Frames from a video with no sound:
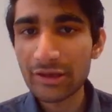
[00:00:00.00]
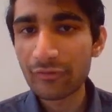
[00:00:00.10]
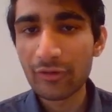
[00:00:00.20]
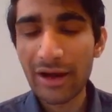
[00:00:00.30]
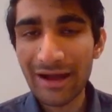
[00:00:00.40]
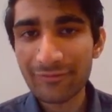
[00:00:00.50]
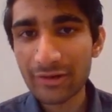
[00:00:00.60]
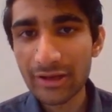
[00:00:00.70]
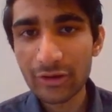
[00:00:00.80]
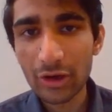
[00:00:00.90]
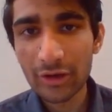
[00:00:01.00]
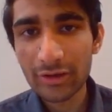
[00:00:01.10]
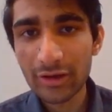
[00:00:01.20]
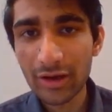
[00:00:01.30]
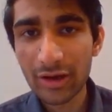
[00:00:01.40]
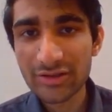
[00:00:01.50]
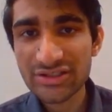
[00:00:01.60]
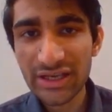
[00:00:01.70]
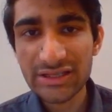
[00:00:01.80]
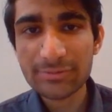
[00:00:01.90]
if you have clicked on
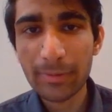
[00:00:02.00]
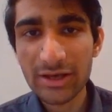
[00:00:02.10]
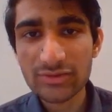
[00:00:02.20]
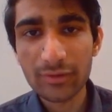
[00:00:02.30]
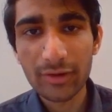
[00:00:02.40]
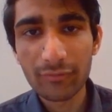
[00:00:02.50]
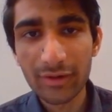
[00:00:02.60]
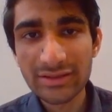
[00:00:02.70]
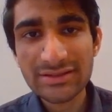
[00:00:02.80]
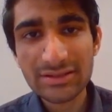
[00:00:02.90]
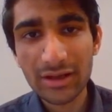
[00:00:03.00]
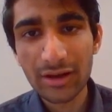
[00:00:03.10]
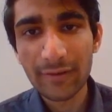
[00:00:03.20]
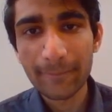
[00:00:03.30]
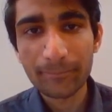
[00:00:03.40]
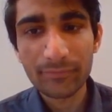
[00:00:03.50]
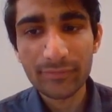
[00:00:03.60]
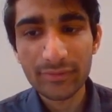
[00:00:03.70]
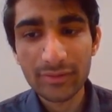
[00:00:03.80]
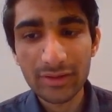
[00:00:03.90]
change password once
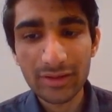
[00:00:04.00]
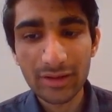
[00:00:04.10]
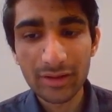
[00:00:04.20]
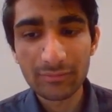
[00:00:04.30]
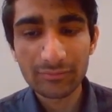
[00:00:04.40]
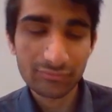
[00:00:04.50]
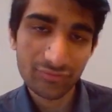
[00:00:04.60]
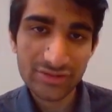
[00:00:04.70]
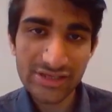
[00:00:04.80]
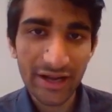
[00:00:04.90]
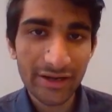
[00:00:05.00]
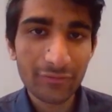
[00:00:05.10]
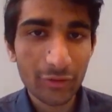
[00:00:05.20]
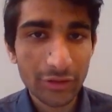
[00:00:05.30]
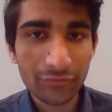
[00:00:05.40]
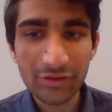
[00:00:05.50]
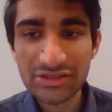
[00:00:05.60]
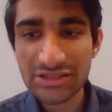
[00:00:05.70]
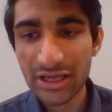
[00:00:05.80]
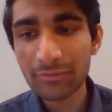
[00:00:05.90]
signed in for the
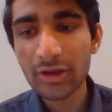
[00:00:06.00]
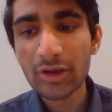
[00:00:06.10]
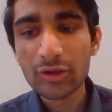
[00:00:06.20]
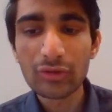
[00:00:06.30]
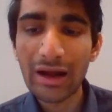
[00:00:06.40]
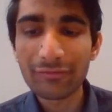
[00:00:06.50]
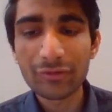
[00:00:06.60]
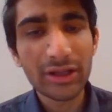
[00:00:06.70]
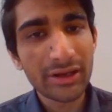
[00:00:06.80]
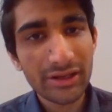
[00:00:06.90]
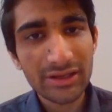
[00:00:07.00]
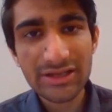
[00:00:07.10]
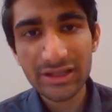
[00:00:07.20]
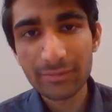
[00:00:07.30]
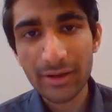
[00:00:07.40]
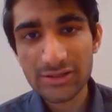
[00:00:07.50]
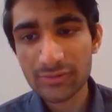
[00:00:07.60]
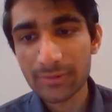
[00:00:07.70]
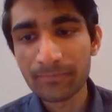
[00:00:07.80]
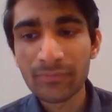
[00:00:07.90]
first time, you have to then reassign the password.